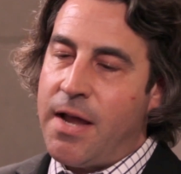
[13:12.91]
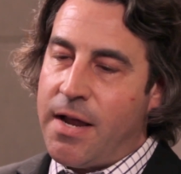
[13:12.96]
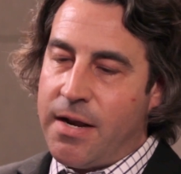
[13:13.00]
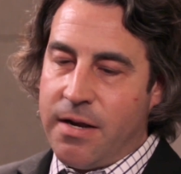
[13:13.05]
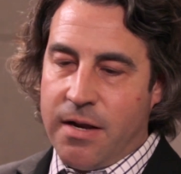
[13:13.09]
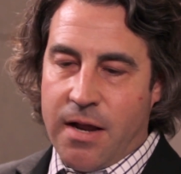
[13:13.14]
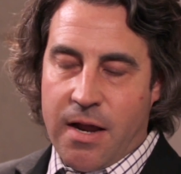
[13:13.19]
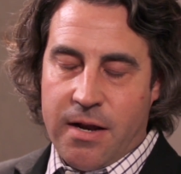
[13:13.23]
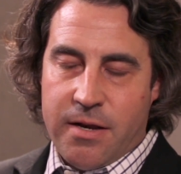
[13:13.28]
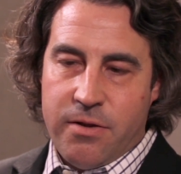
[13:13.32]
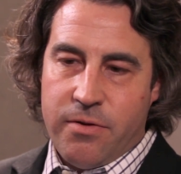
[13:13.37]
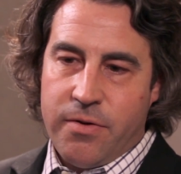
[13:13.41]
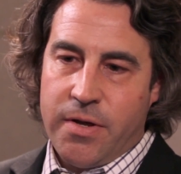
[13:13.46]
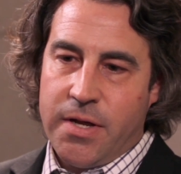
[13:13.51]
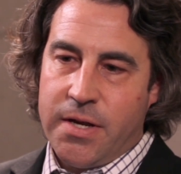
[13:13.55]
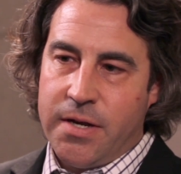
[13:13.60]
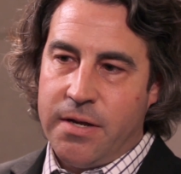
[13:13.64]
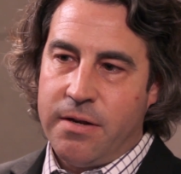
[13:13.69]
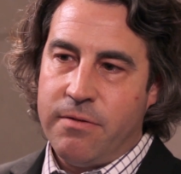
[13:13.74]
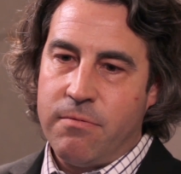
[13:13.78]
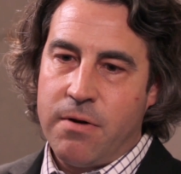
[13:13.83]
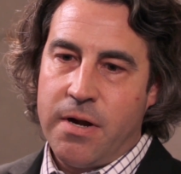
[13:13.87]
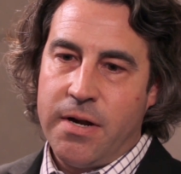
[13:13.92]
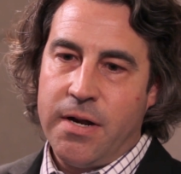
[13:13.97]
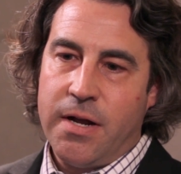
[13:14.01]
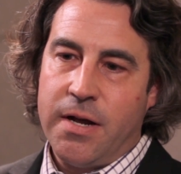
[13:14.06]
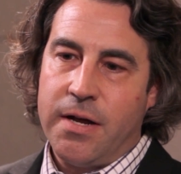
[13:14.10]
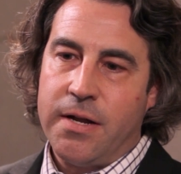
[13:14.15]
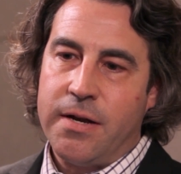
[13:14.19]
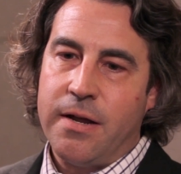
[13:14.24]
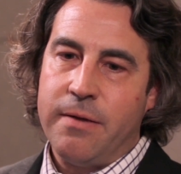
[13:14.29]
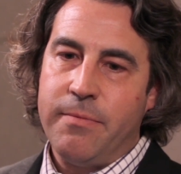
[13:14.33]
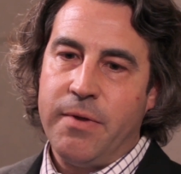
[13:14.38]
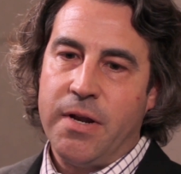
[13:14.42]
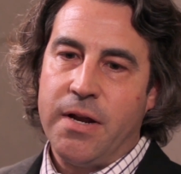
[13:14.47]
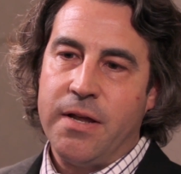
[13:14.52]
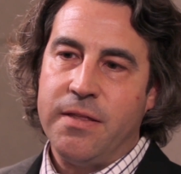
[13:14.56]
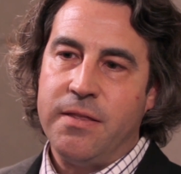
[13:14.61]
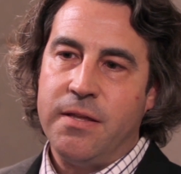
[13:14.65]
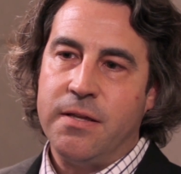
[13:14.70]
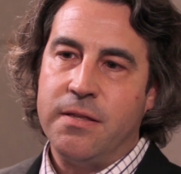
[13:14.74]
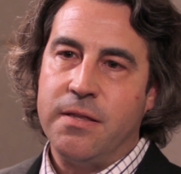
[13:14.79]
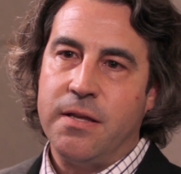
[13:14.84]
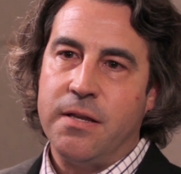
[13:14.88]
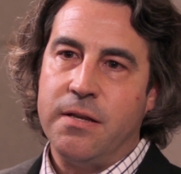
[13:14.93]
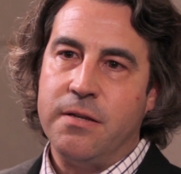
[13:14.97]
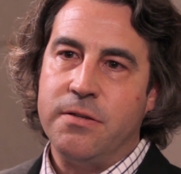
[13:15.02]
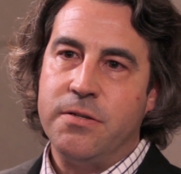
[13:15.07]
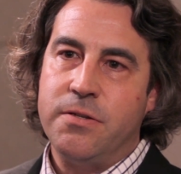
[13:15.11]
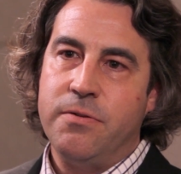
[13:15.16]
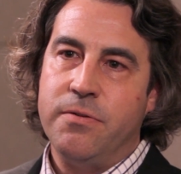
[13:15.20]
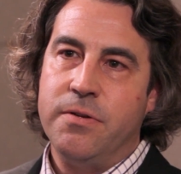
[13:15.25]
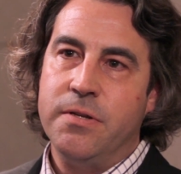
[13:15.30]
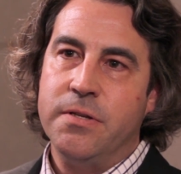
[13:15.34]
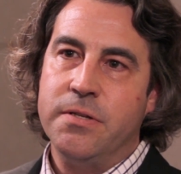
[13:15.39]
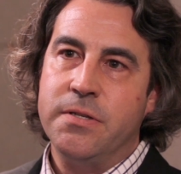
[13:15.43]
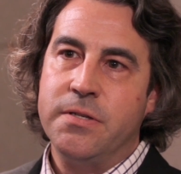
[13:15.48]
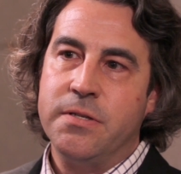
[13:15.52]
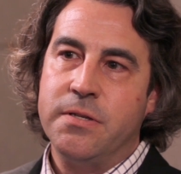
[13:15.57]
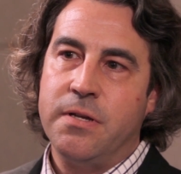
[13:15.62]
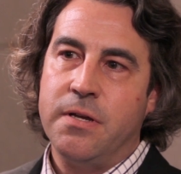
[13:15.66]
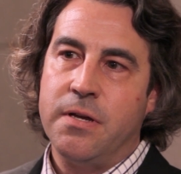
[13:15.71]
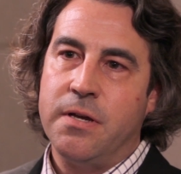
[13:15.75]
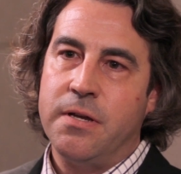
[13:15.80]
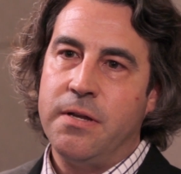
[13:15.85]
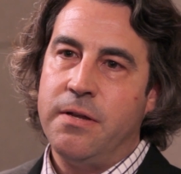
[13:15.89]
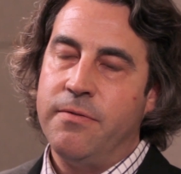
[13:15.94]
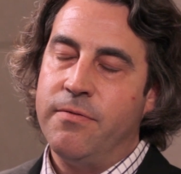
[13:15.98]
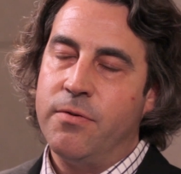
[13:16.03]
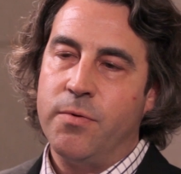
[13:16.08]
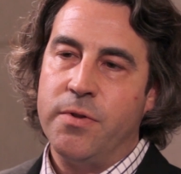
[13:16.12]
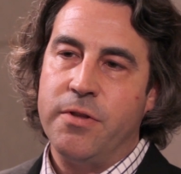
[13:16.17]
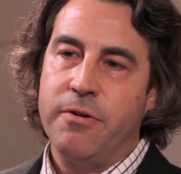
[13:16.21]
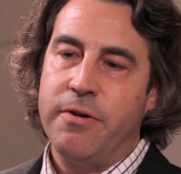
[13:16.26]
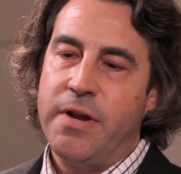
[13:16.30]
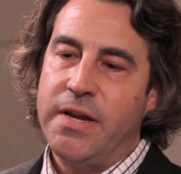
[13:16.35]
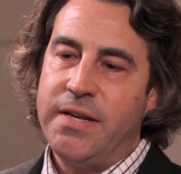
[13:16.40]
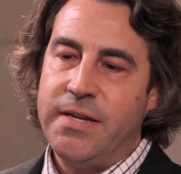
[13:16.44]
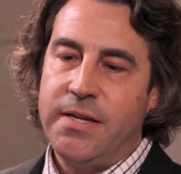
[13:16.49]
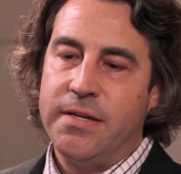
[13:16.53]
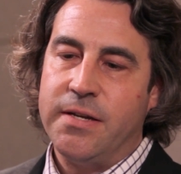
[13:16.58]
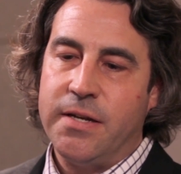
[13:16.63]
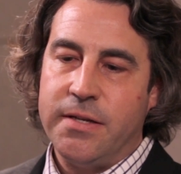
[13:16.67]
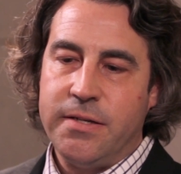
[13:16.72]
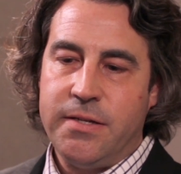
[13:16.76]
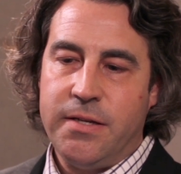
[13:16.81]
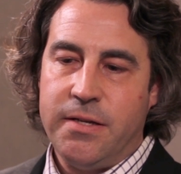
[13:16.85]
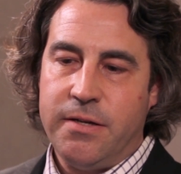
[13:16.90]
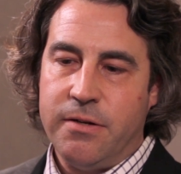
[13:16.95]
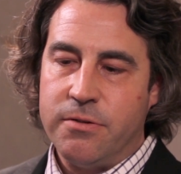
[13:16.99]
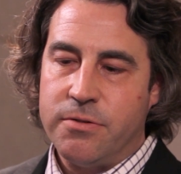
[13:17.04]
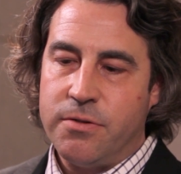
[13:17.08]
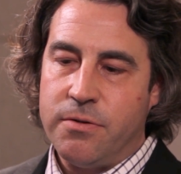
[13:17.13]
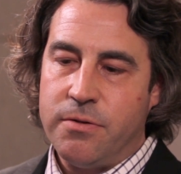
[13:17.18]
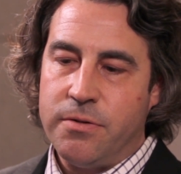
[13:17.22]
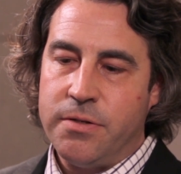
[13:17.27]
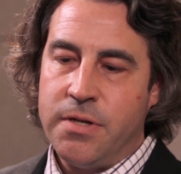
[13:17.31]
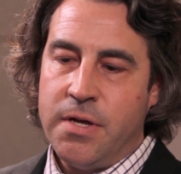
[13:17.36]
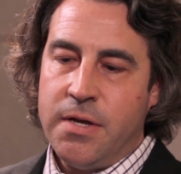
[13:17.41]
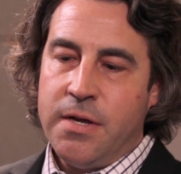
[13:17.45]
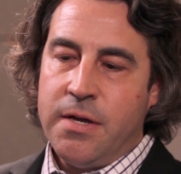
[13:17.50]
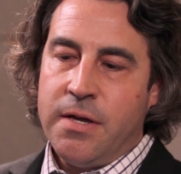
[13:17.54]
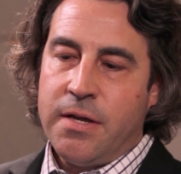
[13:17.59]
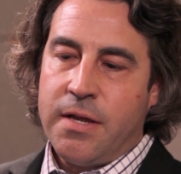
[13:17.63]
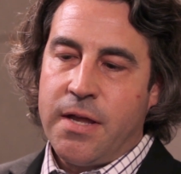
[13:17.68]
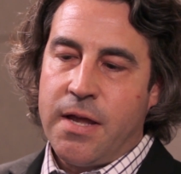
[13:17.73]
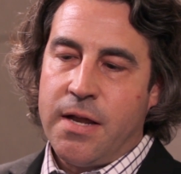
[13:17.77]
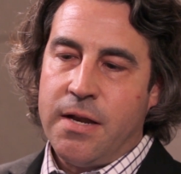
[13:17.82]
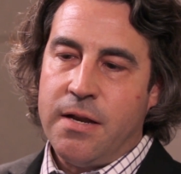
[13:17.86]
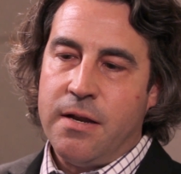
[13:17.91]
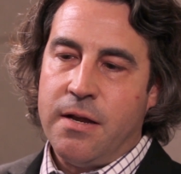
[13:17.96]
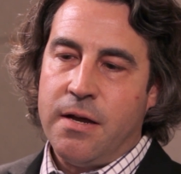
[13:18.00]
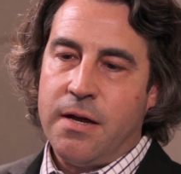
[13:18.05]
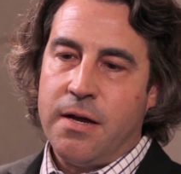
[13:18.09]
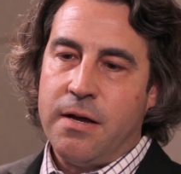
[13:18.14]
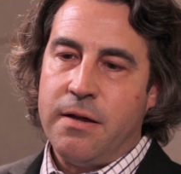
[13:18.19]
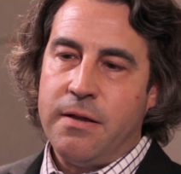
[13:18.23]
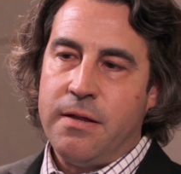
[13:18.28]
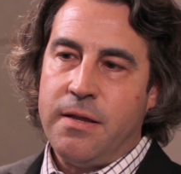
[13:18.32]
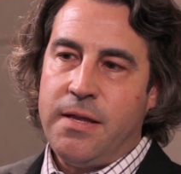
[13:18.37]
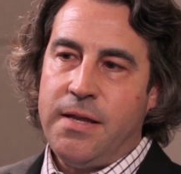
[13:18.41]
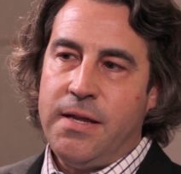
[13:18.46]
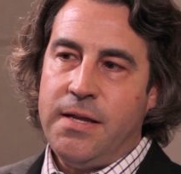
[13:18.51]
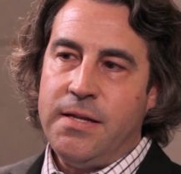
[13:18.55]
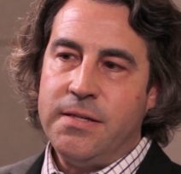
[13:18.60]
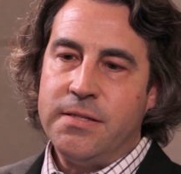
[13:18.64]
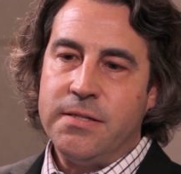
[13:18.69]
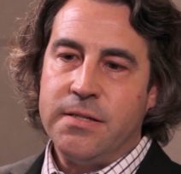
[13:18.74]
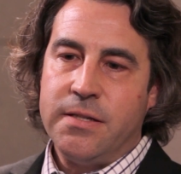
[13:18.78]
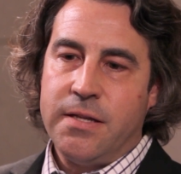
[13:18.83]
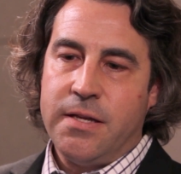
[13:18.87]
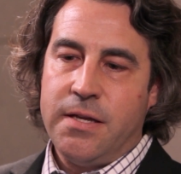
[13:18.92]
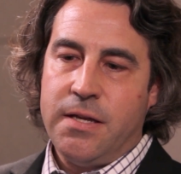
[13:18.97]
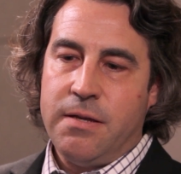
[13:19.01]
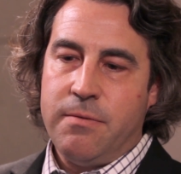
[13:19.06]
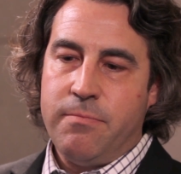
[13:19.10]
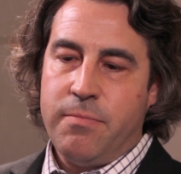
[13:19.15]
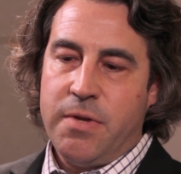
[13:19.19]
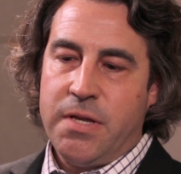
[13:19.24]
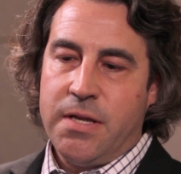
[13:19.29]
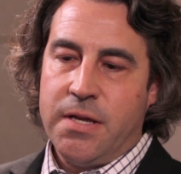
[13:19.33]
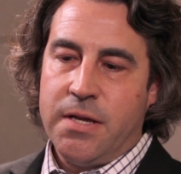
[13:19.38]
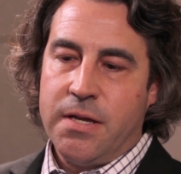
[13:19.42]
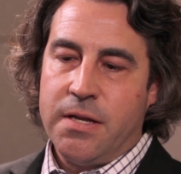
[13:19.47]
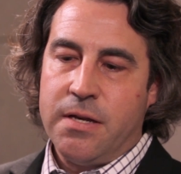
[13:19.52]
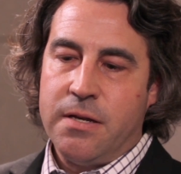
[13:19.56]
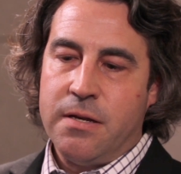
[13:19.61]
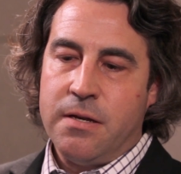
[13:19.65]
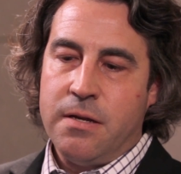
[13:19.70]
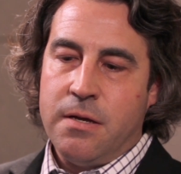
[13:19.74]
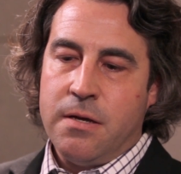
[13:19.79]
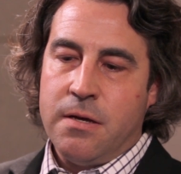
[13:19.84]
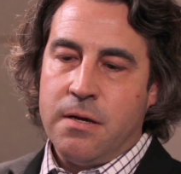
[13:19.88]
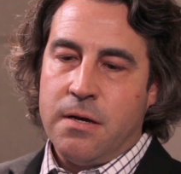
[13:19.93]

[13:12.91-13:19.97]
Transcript: And you hit it right on. I mean, I think that students, even when they're 18, 19 years old, can easily begin